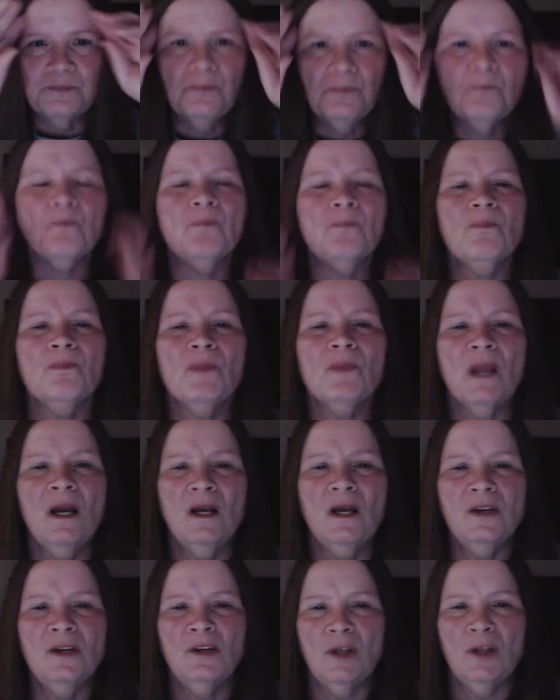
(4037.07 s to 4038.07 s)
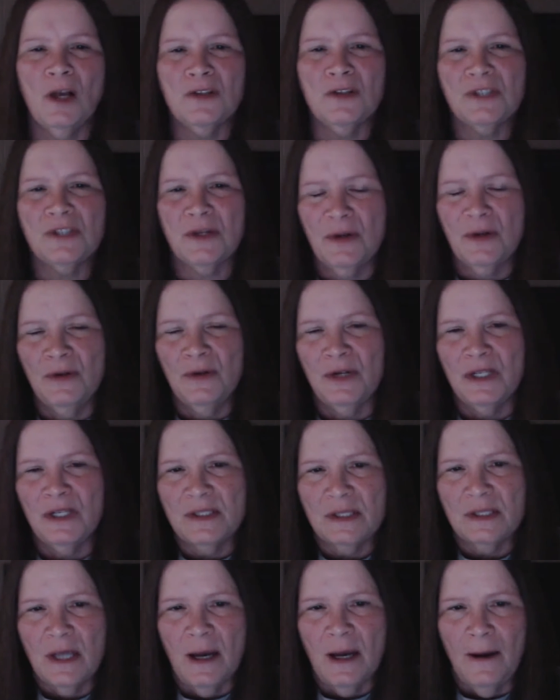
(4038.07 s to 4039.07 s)
You'll also notice people
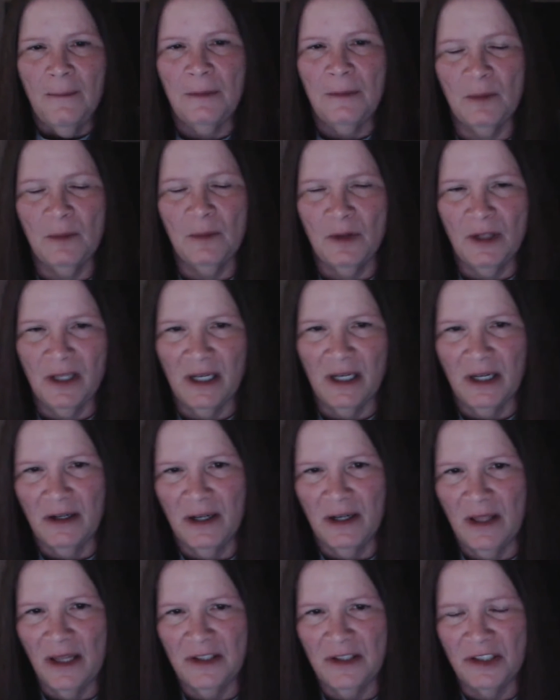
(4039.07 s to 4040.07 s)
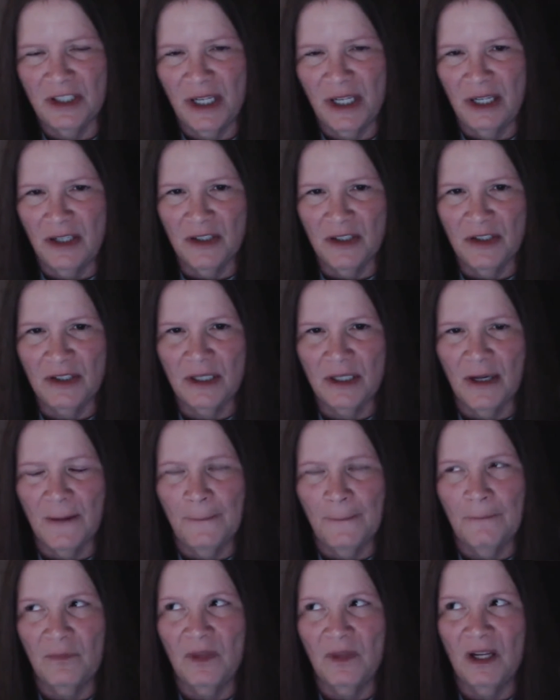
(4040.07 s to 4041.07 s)
that carry that genetics that are
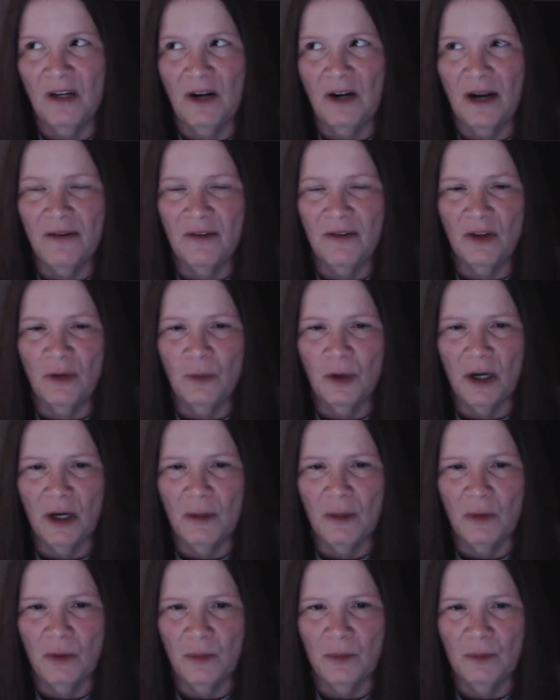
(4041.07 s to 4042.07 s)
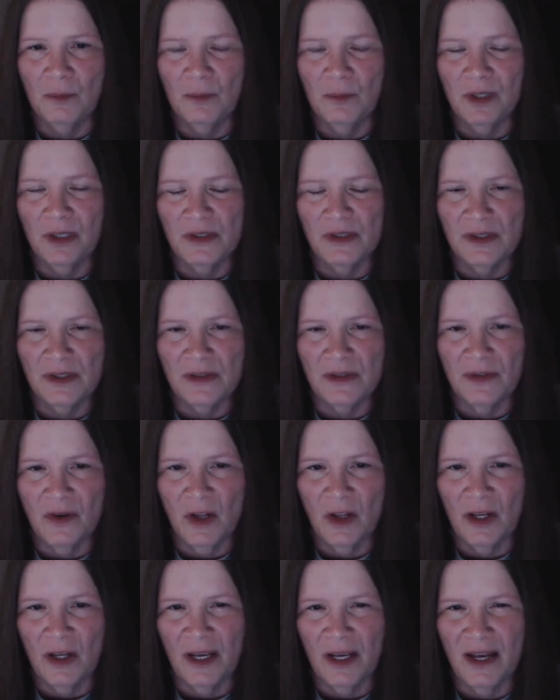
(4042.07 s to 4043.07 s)
having the problem because of the folic
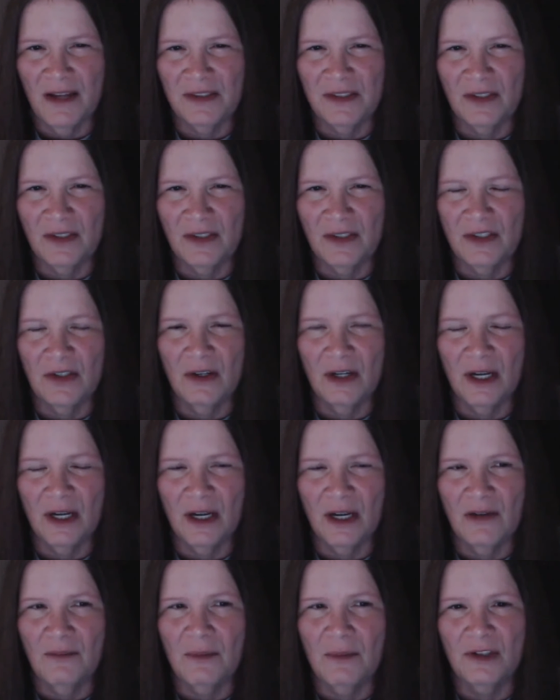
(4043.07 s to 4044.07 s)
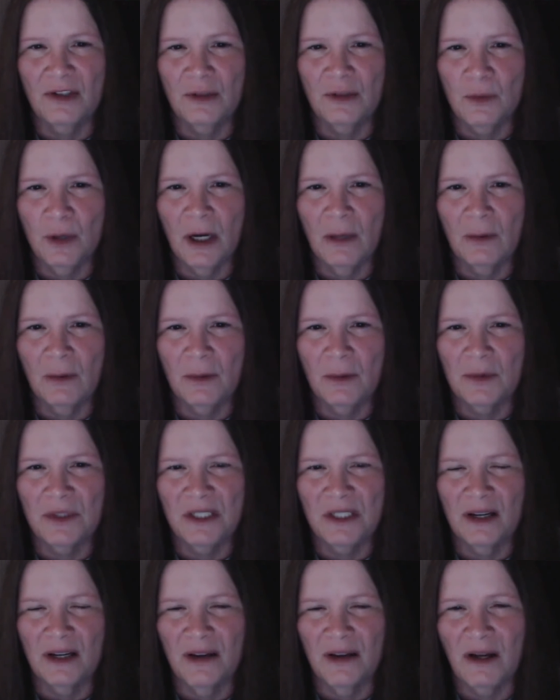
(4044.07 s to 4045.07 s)
acid, you're going to have major problems staying
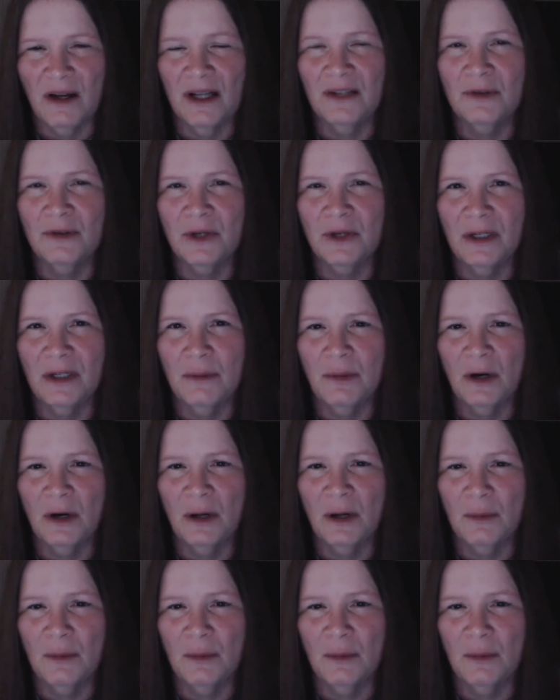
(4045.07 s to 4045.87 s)
hydrated properly.